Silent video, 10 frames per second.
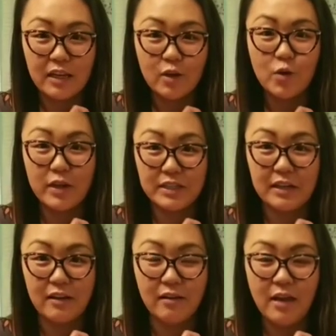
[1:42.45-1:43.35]
Crazy,
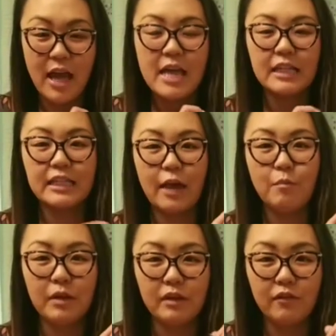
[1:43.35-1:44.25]
huh? 10
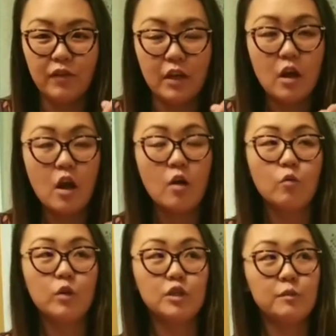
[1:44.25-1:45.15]
million feet,
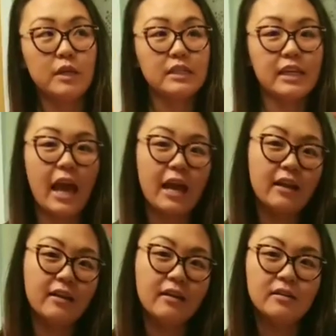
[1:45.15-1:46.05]
which means
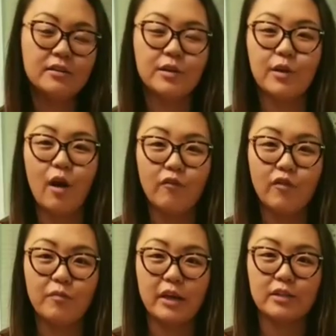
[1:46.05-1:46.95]
Canada to the Gulf of
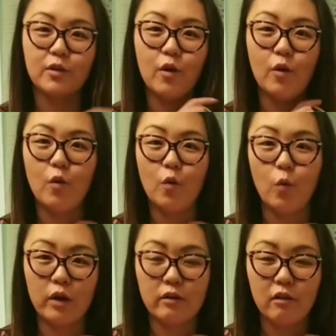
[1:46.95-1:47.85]
Mexico,
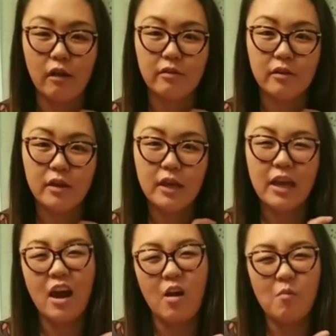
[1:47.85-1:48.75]
one cloth.
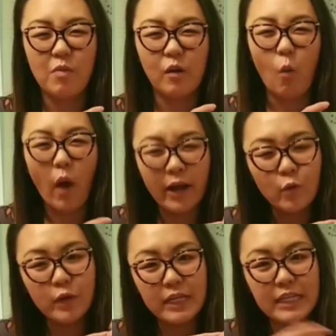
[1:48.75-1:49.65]
But why do
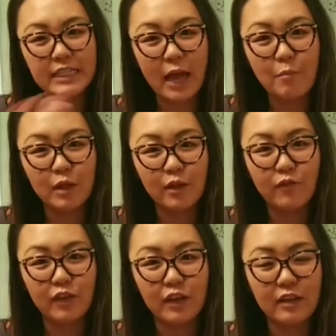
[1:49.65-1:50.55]
we need 10 million
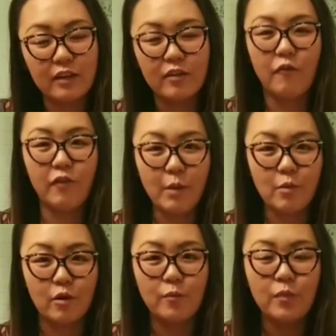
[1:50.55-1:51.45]
feet of fiber?